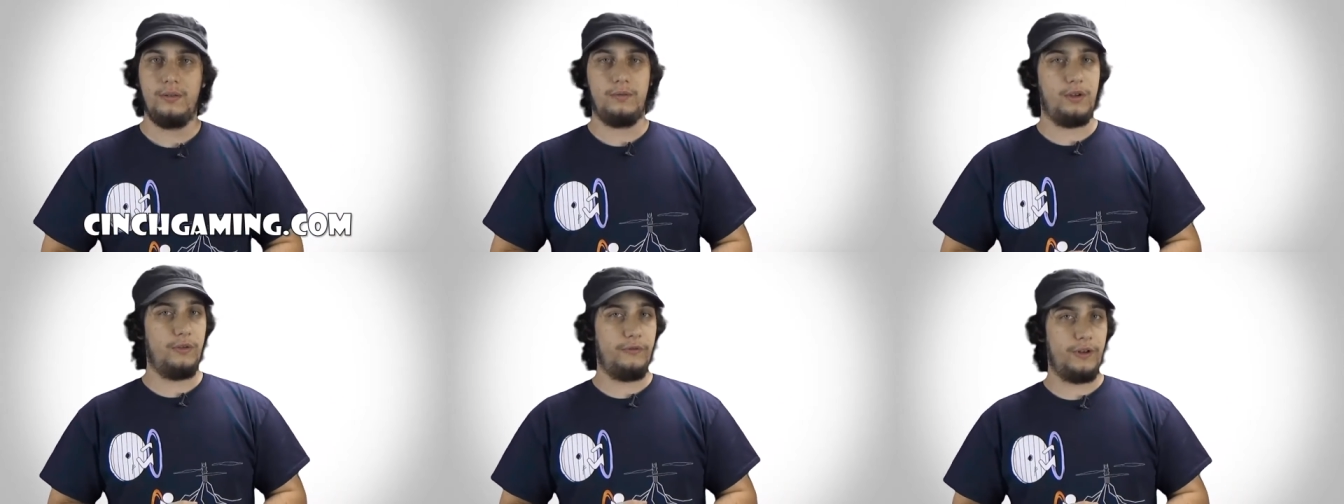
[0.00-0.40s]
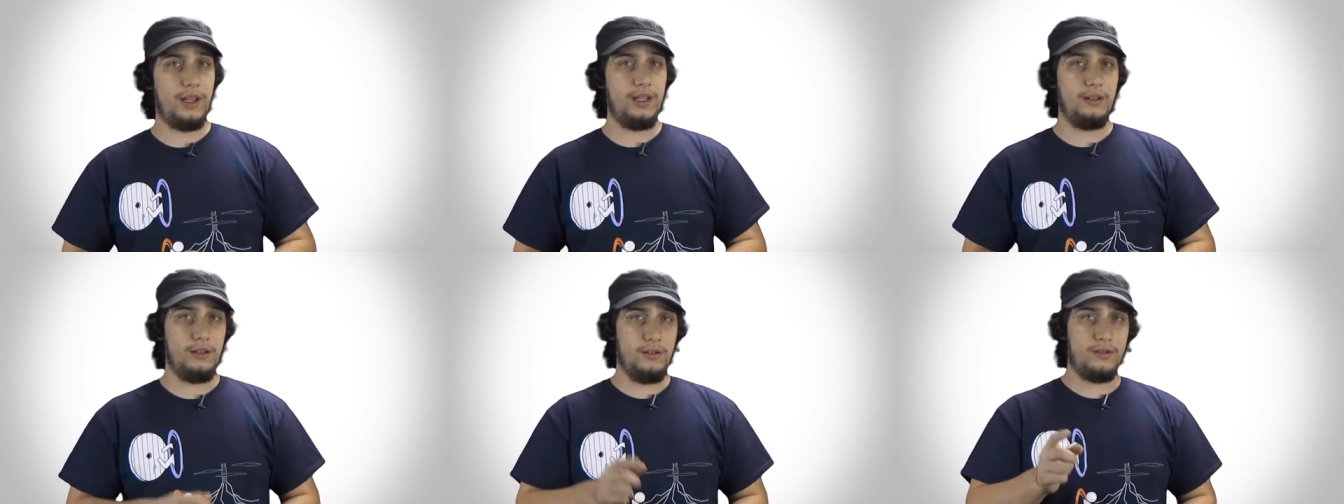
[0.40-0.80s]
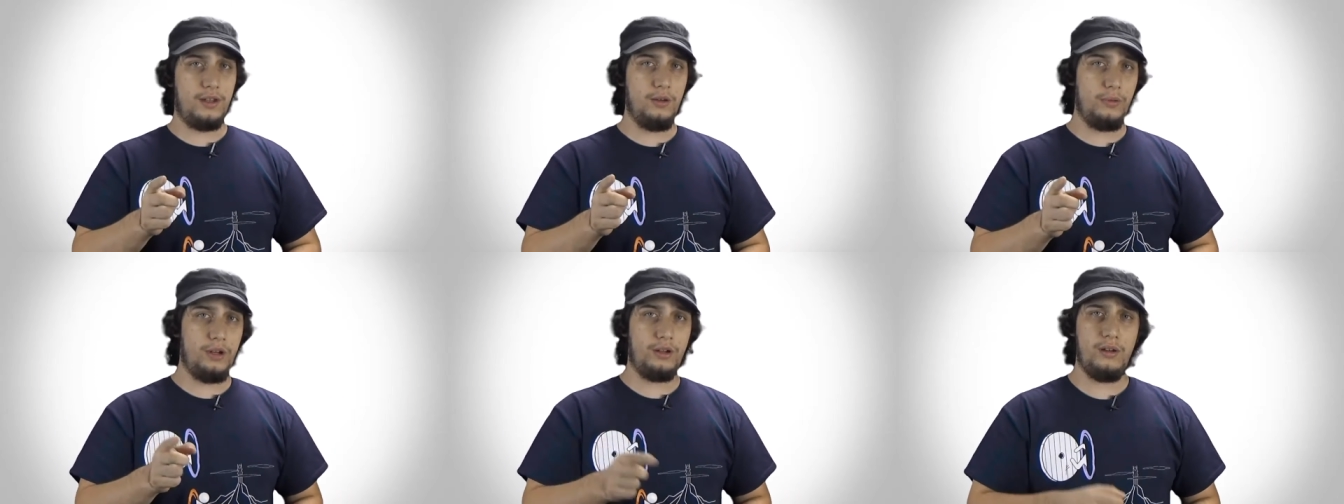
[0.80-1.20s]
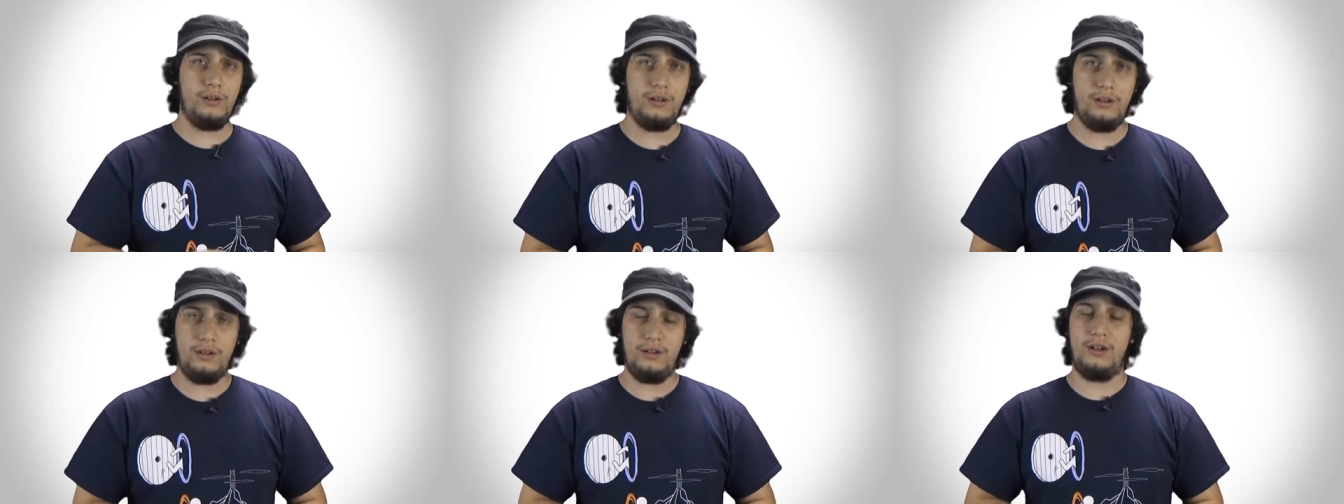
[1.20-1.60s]
Don't forget, use coupon
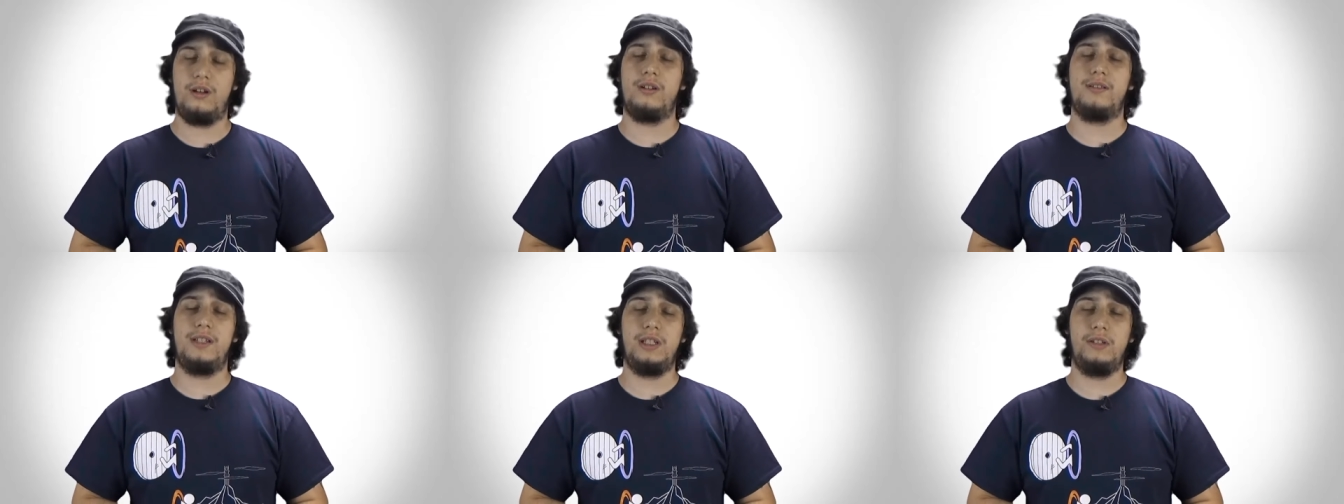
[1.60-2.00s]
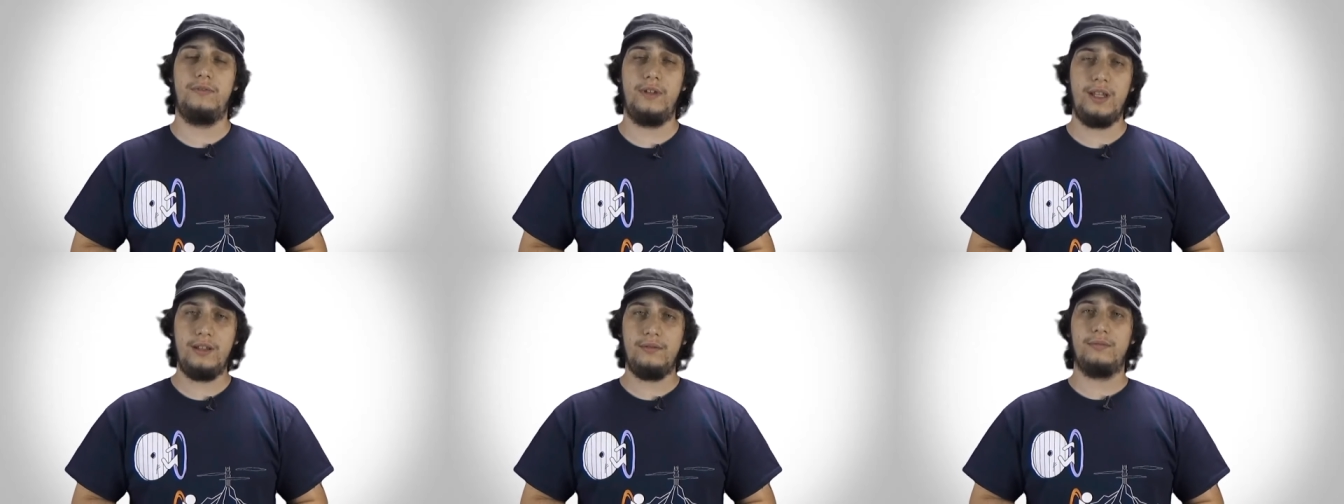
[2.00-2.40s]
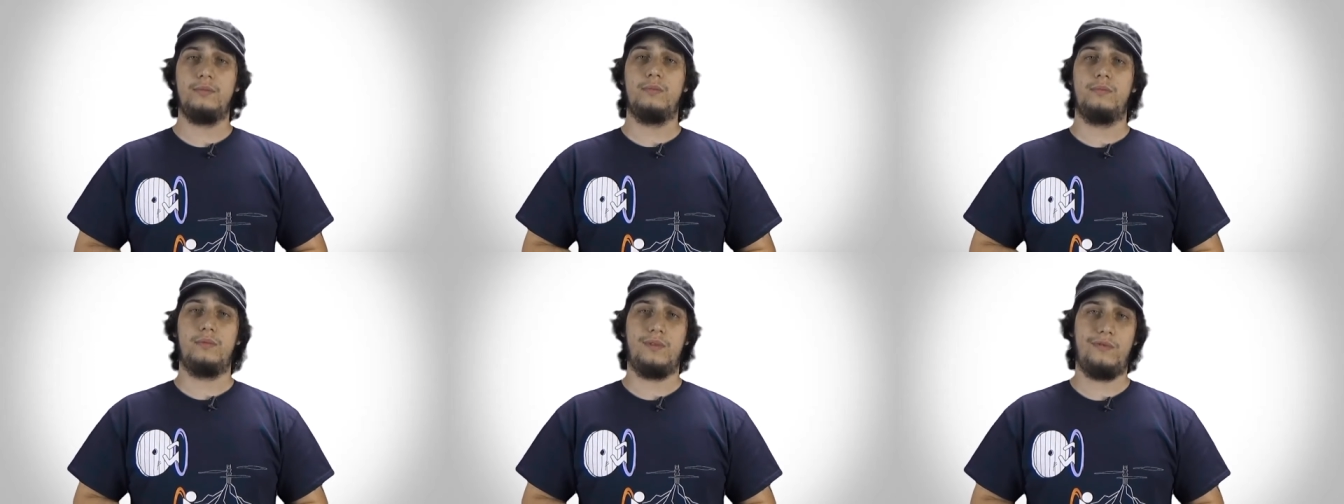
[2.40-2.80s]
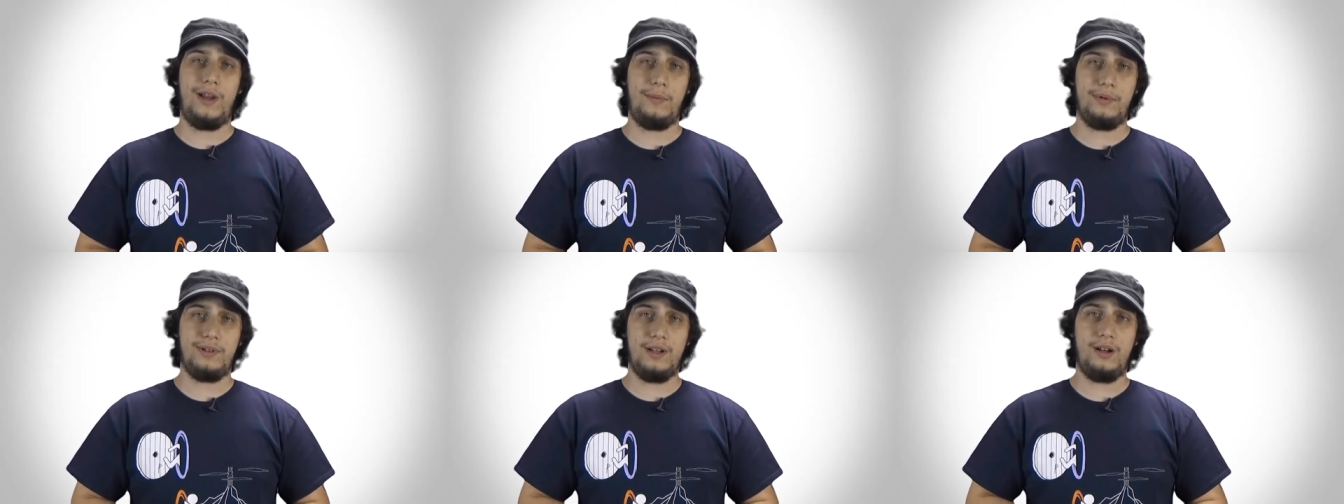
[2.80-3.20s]
code NerdTV,
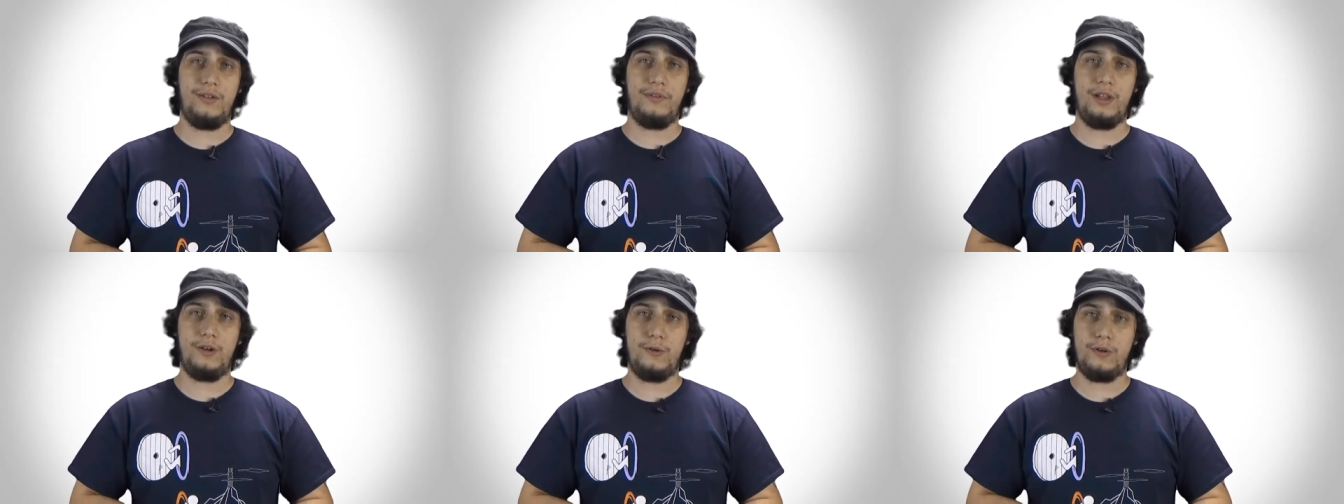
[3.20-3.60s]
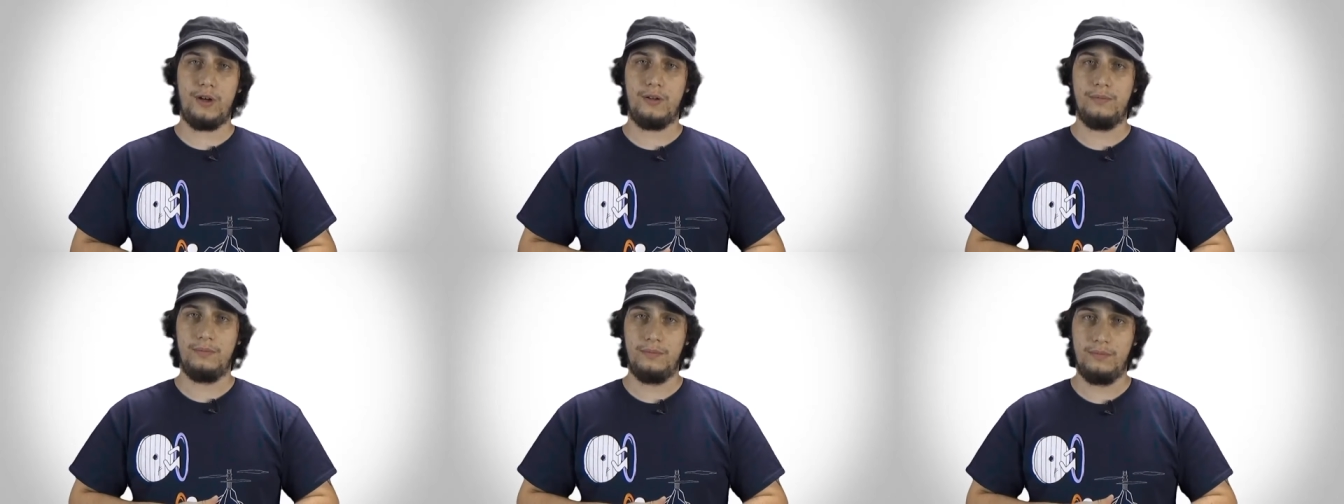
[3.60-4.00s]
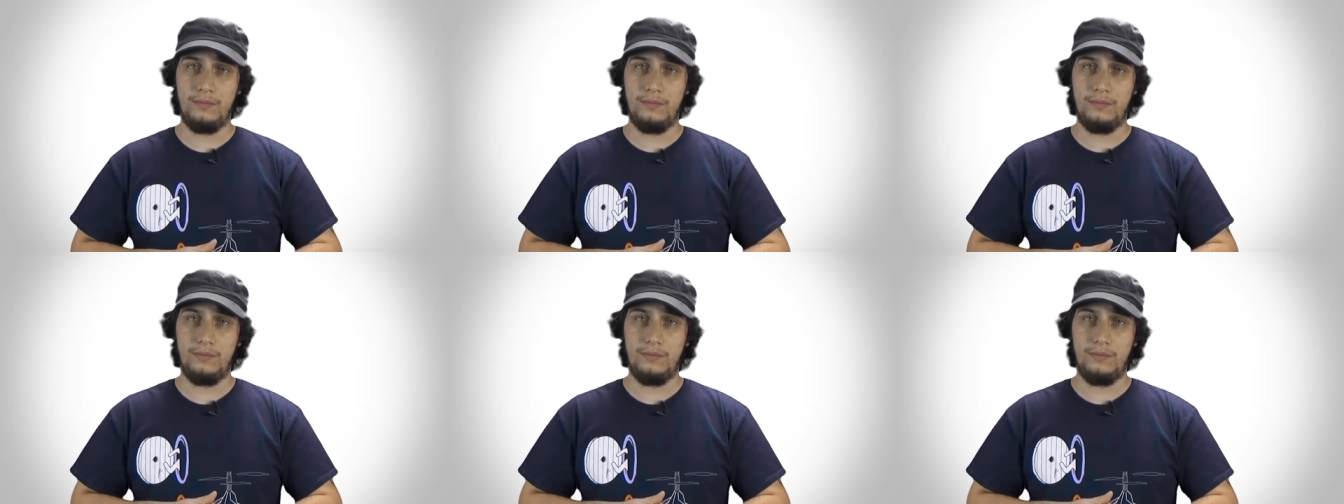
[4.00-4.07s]
5% off that order.